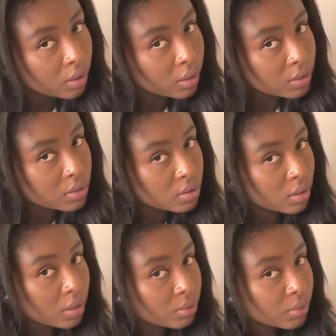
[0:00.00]
That's
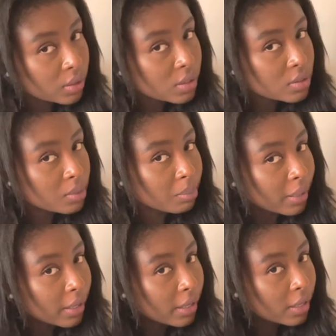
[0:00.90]
done. Releasing my
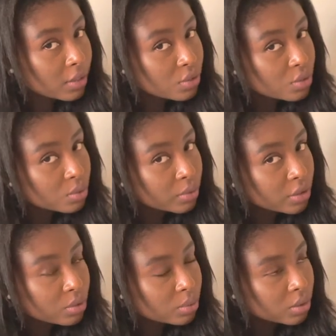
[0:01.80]
hand.
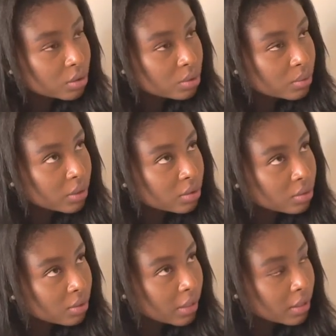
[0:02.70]
Squish, squish, squish
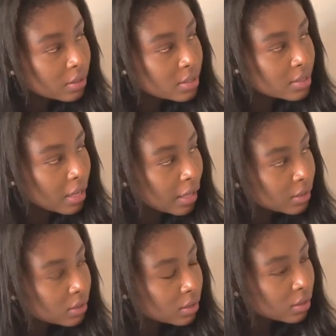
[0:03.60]
to let it
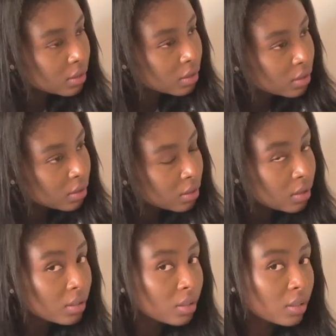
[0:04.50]
set.
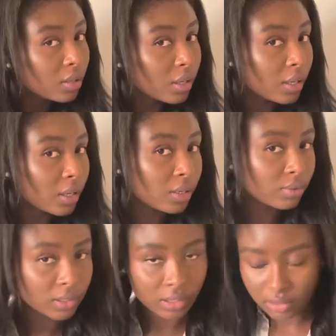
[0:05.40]
And
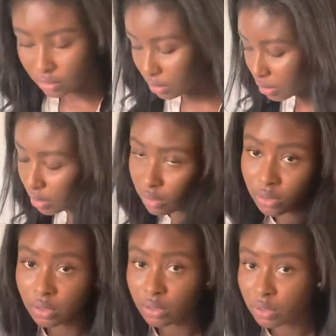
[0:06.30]
release.
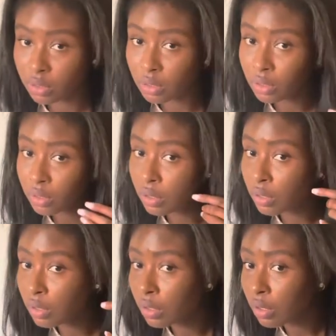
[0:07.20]

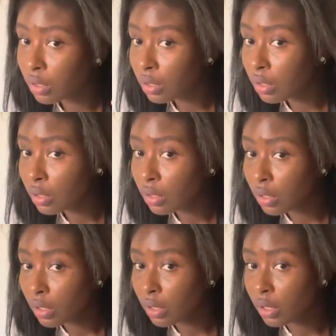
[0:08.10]

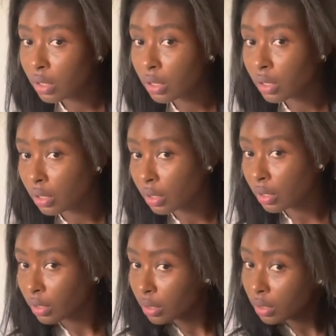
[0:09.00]

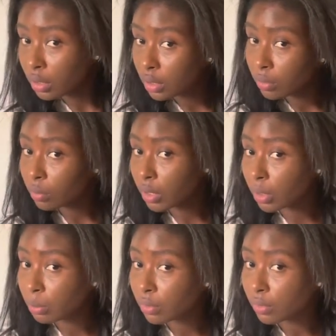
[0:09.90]
And we're going to
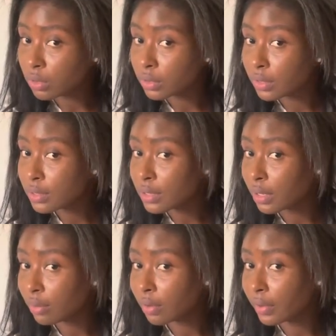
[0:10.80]
move on to this side
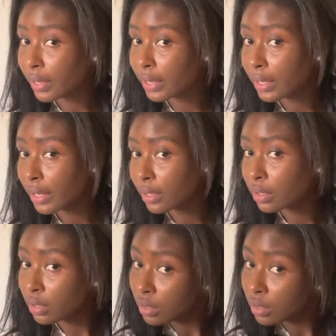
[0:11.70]
of our head again.